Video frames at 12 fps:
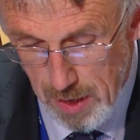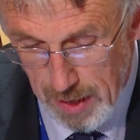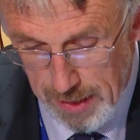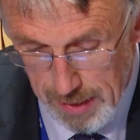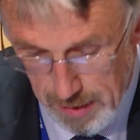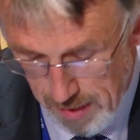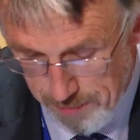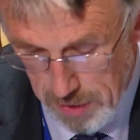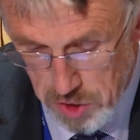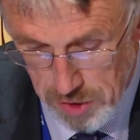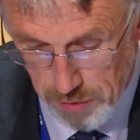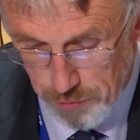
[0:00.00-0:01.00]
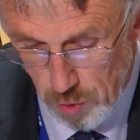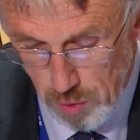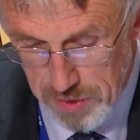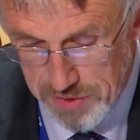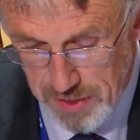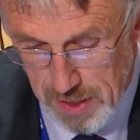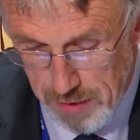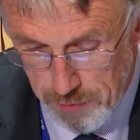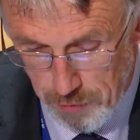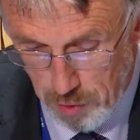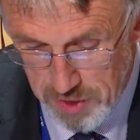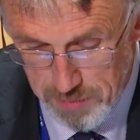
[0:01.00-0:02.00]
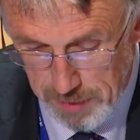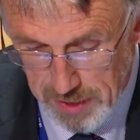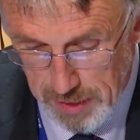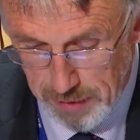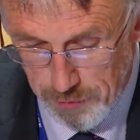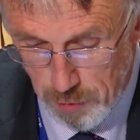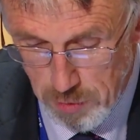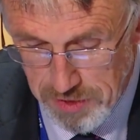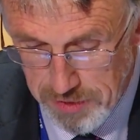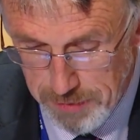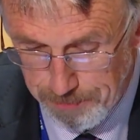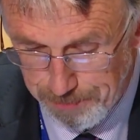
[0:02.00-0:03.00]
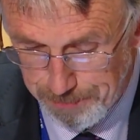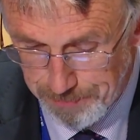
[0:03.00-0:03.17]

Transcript: I've mentioned the focus on furthest behind first.